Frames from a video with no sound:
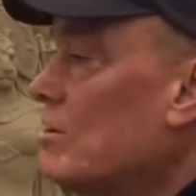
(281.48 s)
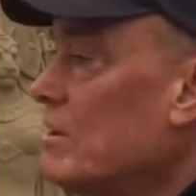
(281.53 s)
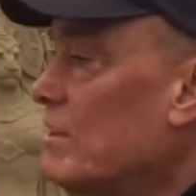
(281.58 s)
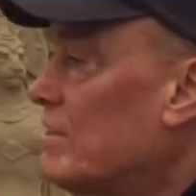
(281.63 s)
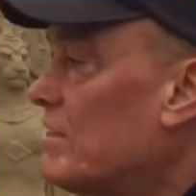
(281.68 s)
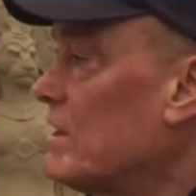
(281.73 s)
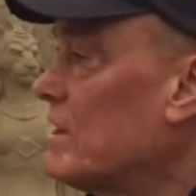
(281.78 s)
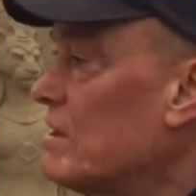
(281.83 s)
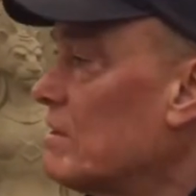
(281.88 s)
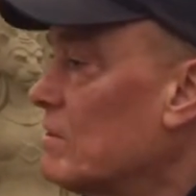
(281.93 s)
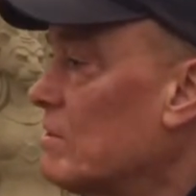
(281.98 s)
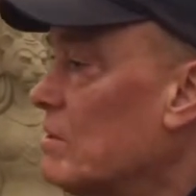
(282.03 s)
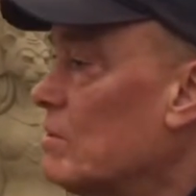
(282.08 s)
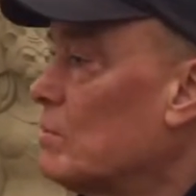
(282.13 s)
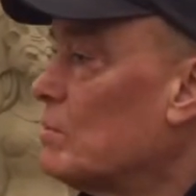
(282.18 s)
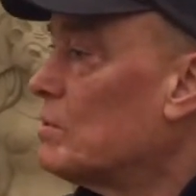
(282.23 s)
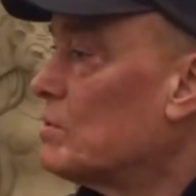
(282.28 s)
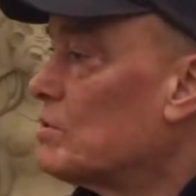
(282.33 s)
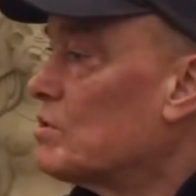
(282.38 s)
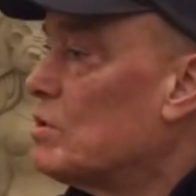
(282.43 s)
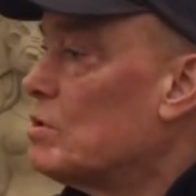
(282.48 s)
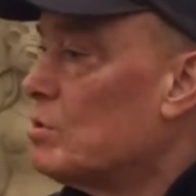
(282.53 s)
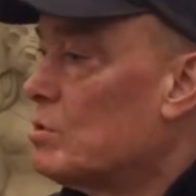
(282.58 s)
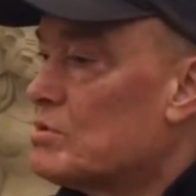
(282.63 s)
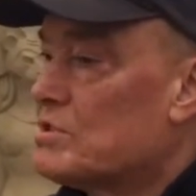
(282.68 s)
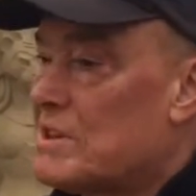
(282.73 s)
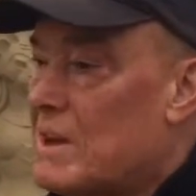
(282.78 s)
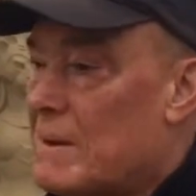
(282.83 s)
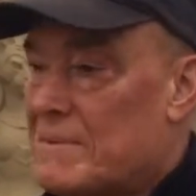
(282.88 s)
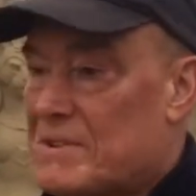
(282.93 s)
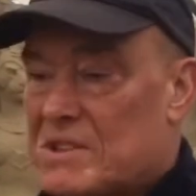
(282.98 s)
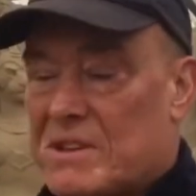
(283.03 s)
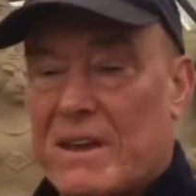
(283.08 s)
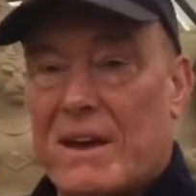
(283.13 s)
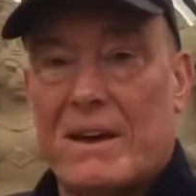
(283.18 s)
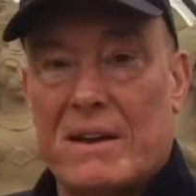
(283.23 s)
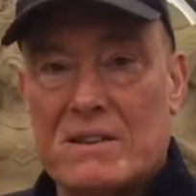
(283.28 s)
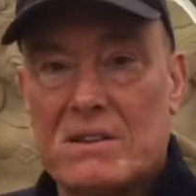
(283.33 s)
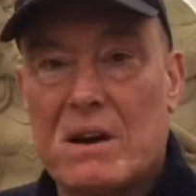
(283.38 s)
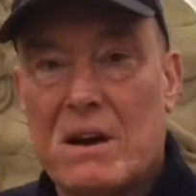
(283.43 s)
thing that would cause damage to
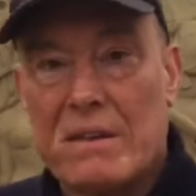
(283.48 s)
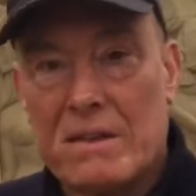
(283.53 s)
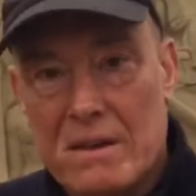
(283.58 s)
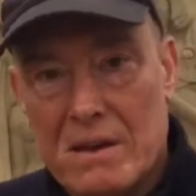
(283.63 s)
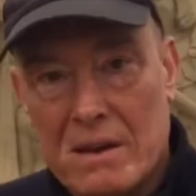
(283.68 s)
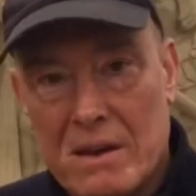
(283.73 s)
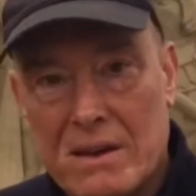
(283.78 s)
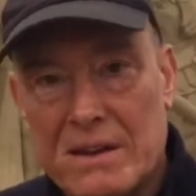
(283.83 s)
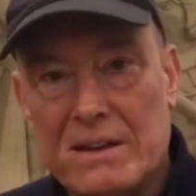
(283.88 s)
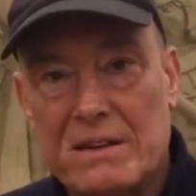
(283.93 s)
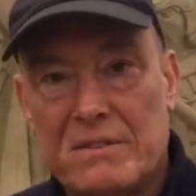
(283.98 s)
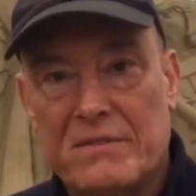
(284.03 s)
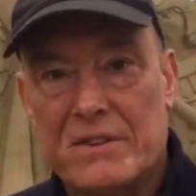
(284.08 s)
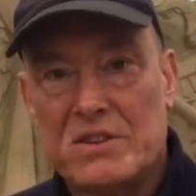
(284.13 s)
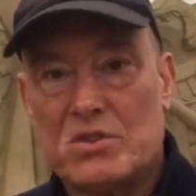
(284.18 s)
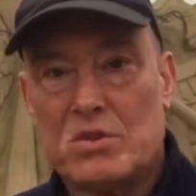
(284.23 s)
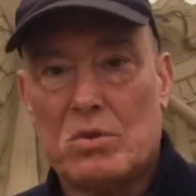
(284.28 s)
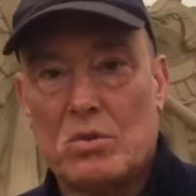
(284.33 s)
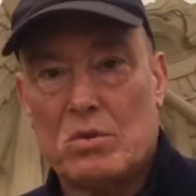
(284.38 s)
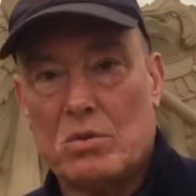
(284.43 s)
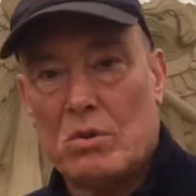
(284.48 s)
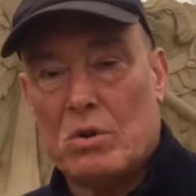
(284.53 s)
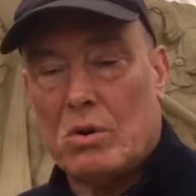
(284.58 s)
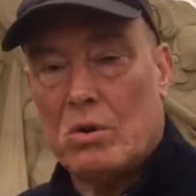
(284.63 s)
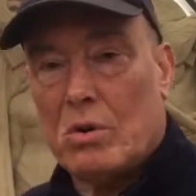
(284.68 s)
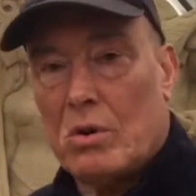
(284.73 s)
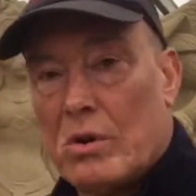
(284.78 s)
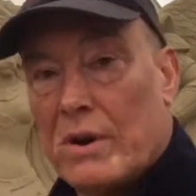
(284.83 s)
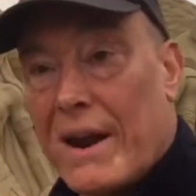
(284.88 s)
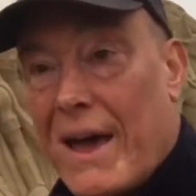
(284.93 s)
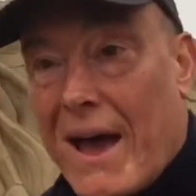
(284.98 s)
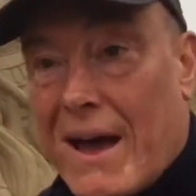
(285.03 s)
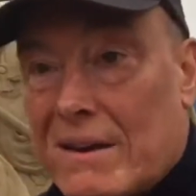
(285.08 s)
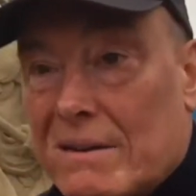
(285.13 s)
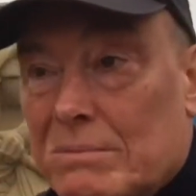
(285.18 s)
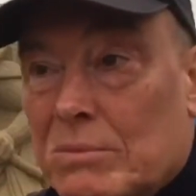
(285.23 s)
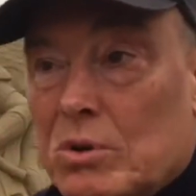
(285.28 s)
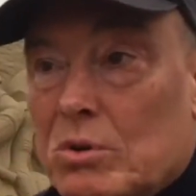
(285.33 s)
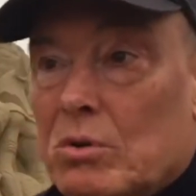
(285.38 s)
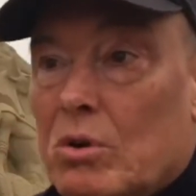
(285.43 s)
that is either an individual or an
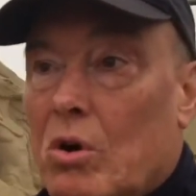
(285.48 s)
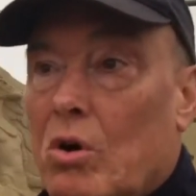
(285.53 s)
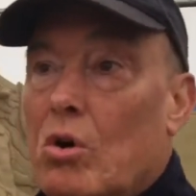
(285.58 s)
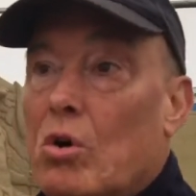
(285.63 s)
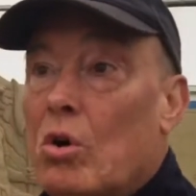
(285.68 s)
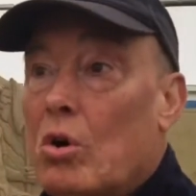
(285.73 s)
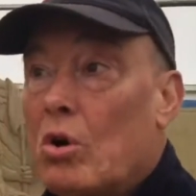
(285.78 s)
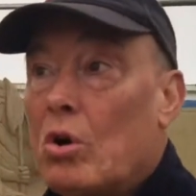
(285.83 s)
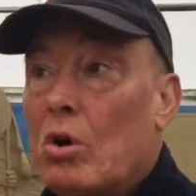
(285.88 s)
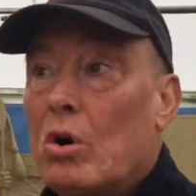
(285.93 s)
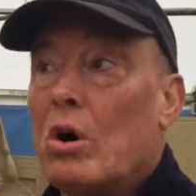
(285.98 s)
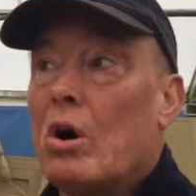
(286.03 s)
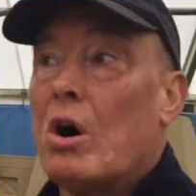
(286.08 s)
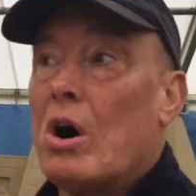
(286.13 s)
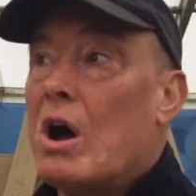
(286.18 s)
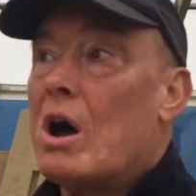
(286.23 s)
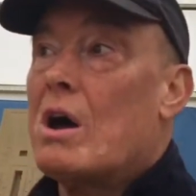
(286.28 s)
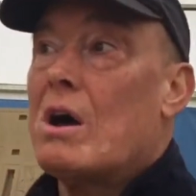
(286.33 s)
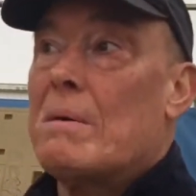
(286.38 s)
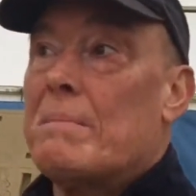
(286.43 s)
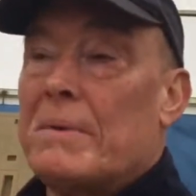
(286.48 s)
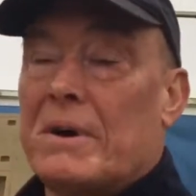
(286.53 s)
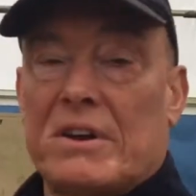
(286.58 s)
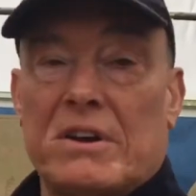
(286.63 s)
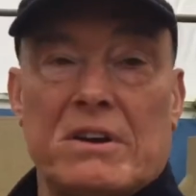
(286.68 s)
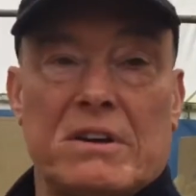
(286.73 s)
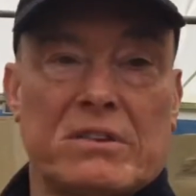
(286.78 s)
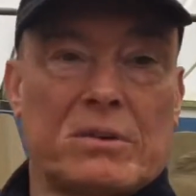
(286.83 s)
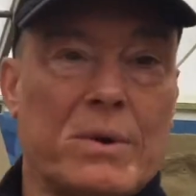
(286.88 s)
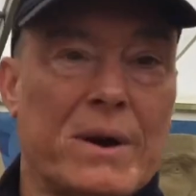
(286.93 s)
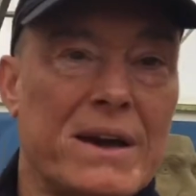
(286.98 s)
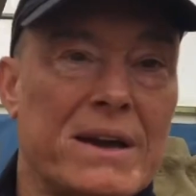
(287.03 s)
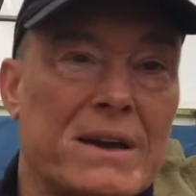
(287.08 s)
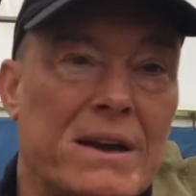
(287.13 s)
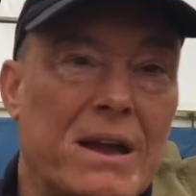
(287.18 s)
animal or an earthquake.